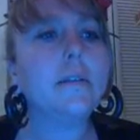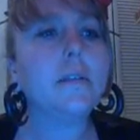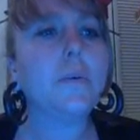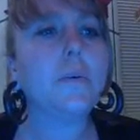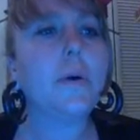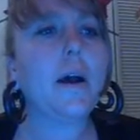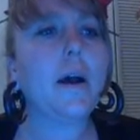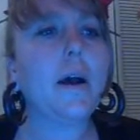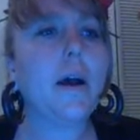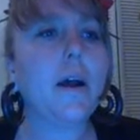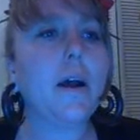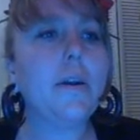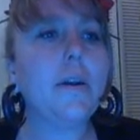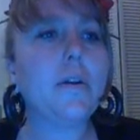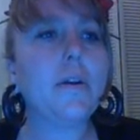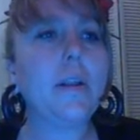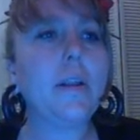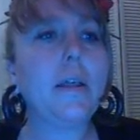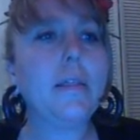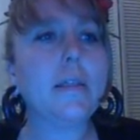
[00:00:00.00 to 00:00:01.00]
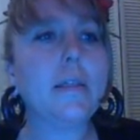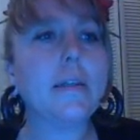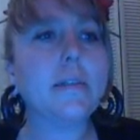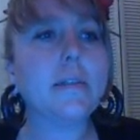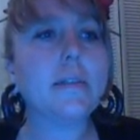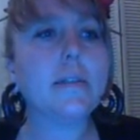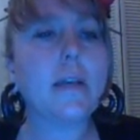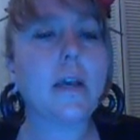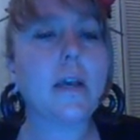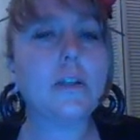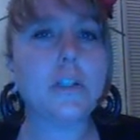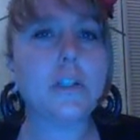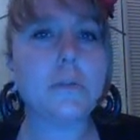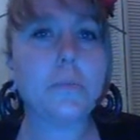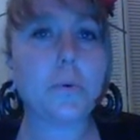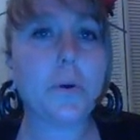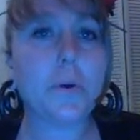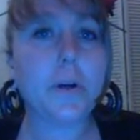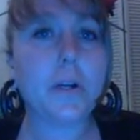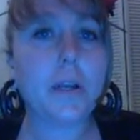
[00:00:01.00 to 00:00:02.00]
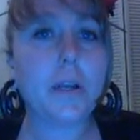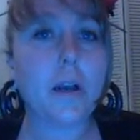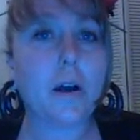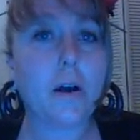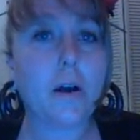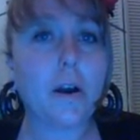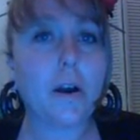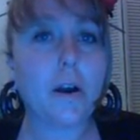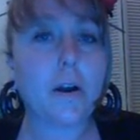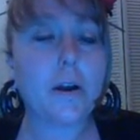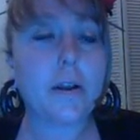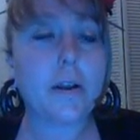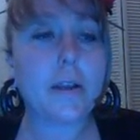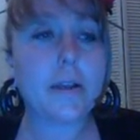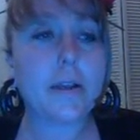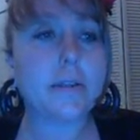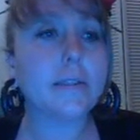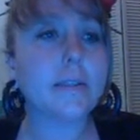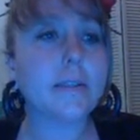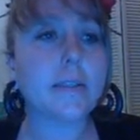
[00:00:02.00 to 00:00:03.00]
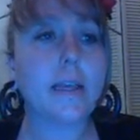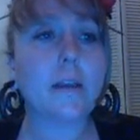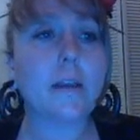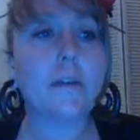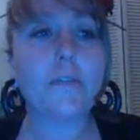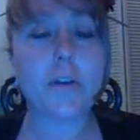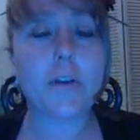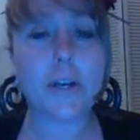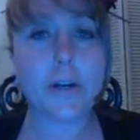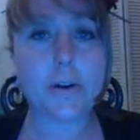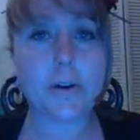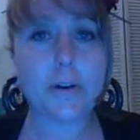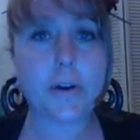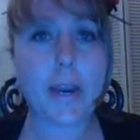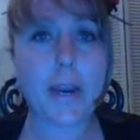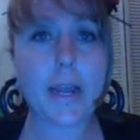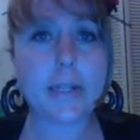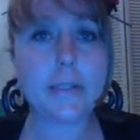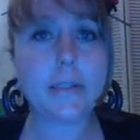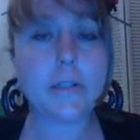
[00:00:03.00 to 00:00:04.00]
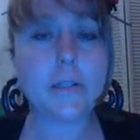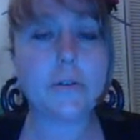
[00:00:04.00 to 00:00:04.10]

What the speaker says: so underneath the discussion board is a link for your grades.